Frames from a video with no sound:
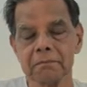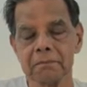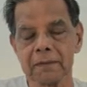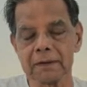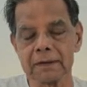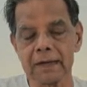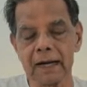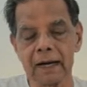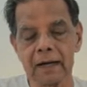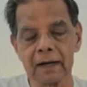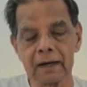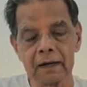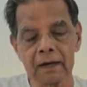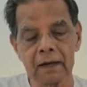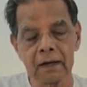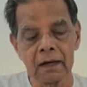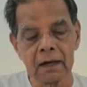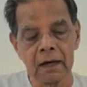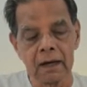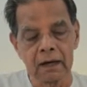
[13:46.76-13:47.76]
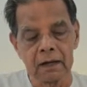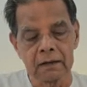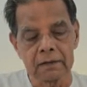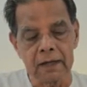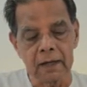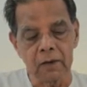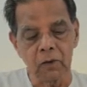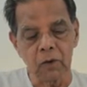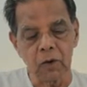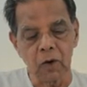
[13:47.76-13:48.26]
But then
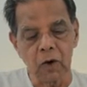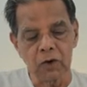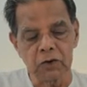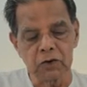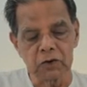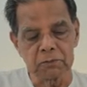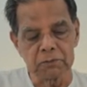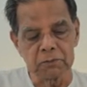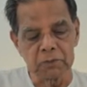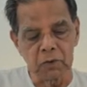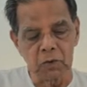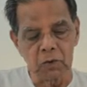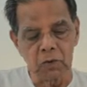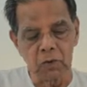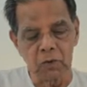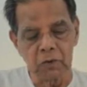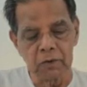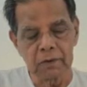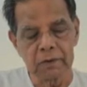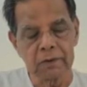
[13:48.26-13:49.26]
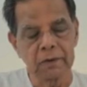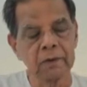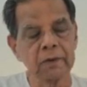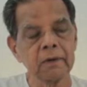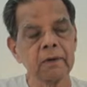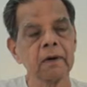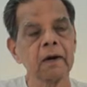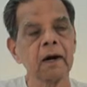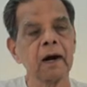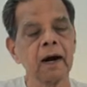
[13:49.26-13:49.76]
that would also prove
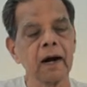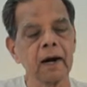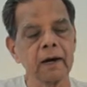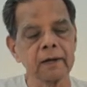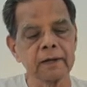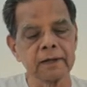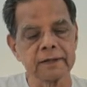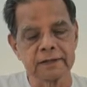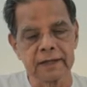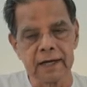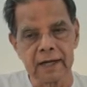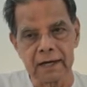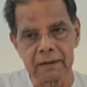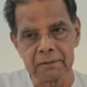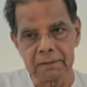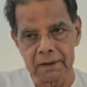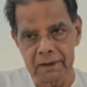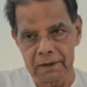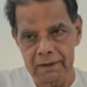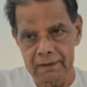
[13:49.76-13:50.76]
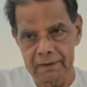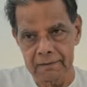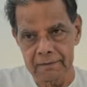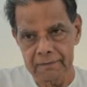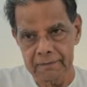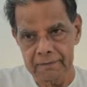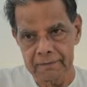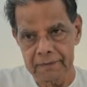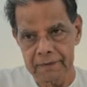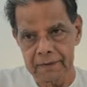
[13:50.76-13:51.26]
undesirable.
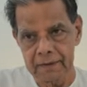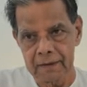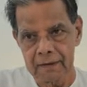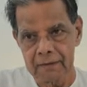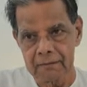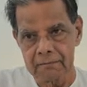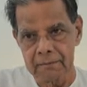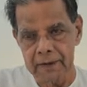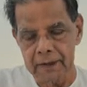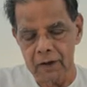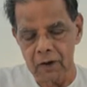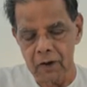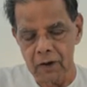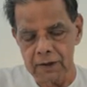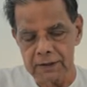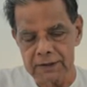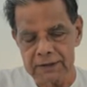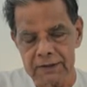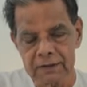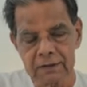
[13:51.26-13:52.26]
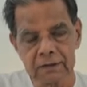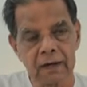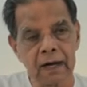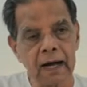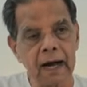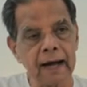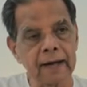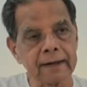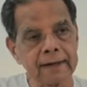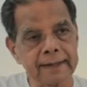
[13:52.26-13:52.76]
Because
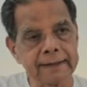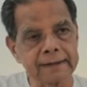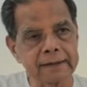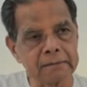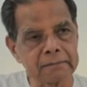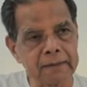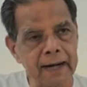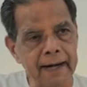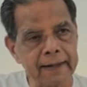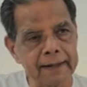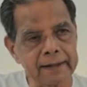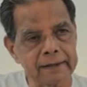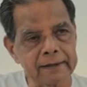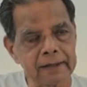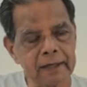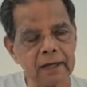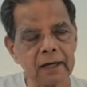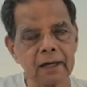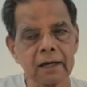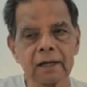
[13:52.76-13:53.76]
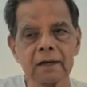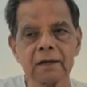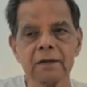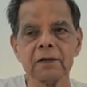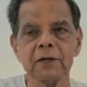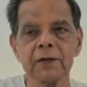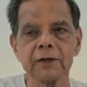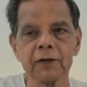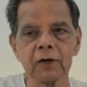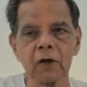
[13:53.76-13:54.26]
unless the mind is there,
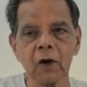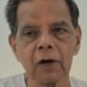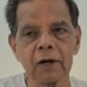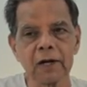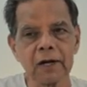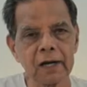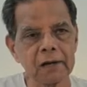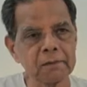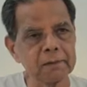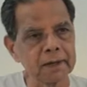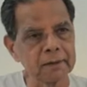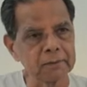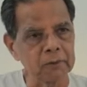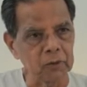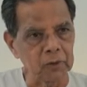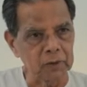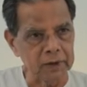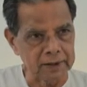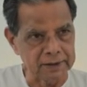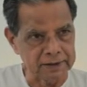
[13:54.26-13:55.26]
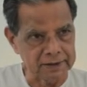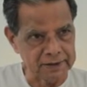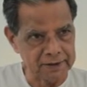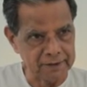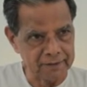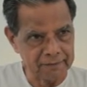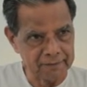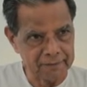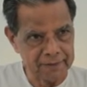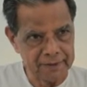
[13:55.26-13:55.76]
you cannot really make progress.